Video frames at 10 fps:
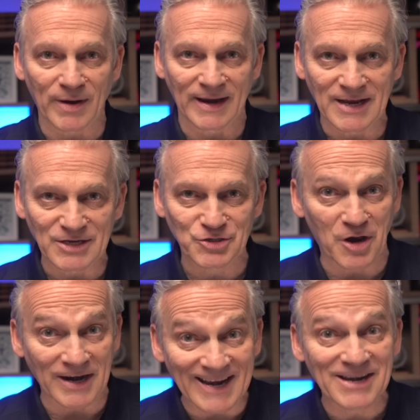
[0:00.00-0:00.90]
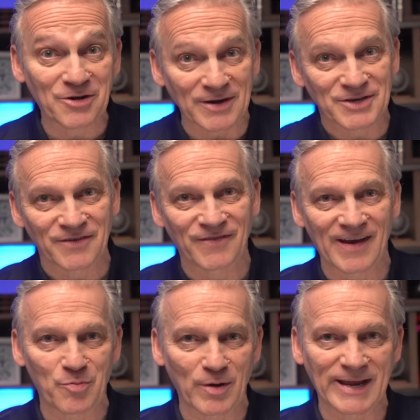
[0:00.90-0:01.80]
rate saw an increase to
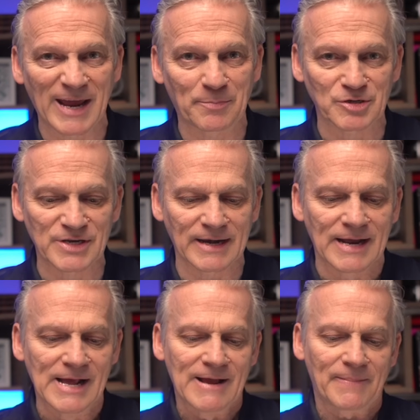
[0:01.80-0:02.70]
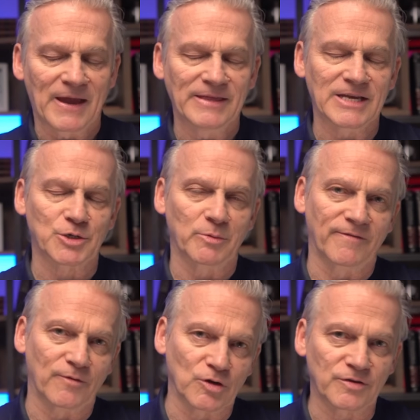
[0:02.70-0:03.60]
5.8%, and that's a
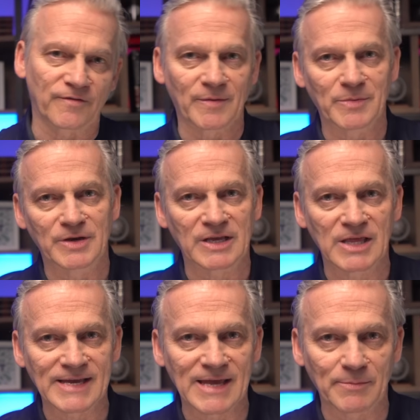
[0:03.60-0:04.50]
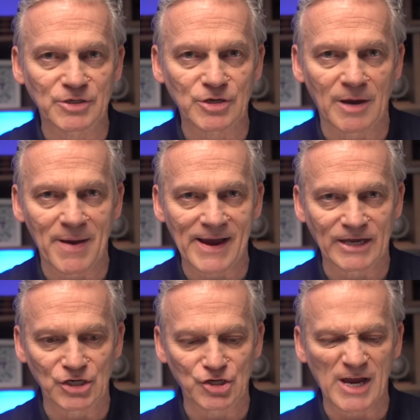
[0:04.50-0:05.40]
reversal from the decline that we saw back
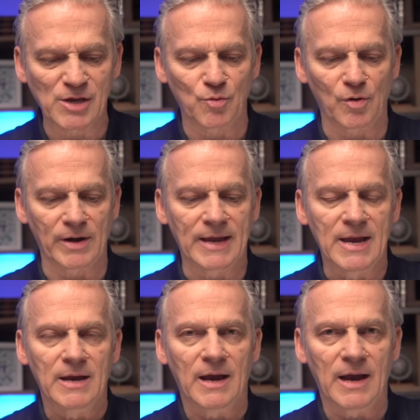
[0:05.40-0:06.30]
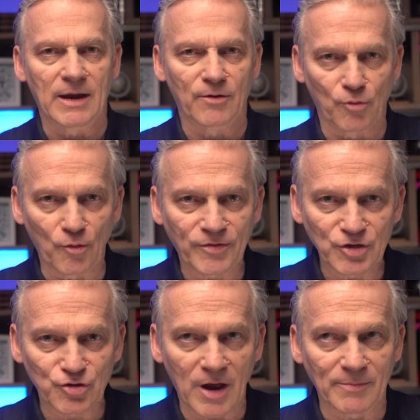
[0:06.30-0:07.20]
in January. Growth
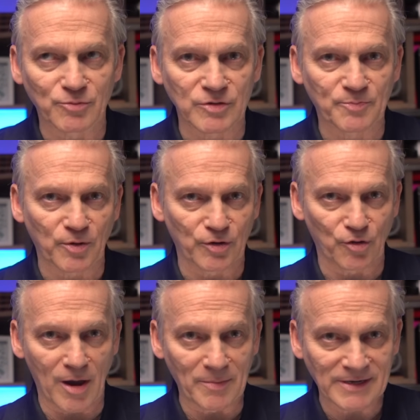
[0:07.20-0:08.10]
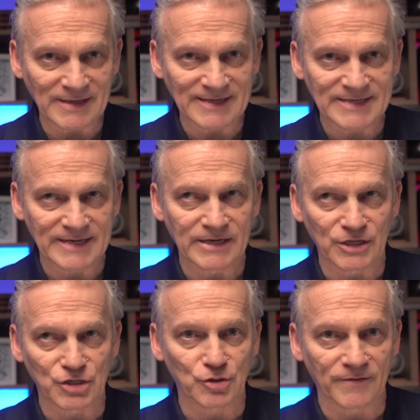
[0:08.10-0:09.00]
in jobs was predominantly seen in
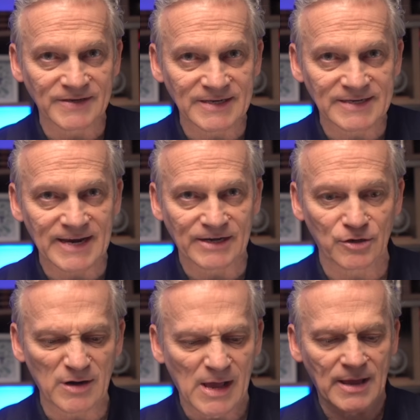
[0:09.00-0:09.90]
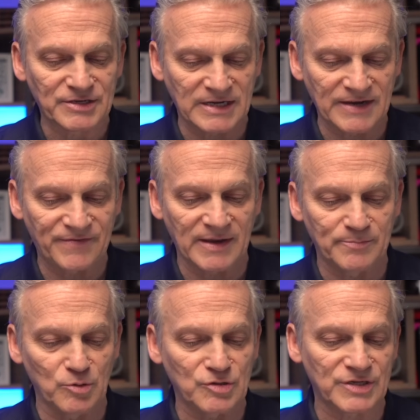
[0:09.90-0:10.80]
the services sector,
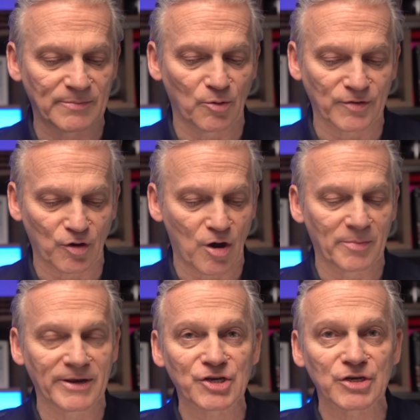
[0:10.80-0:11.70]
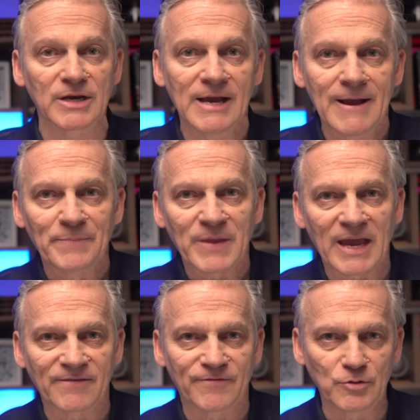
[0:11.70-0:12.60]
significant boosts in both accommodation
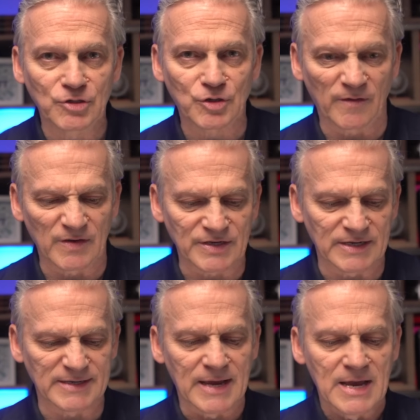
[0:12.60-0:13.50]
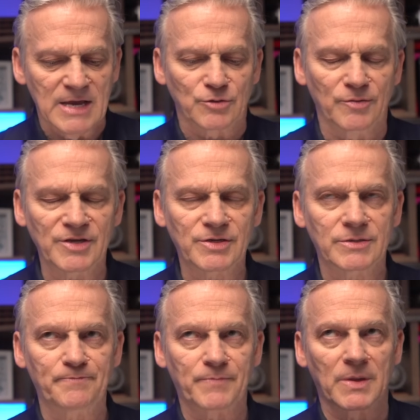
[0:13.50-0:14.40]
and food services. So this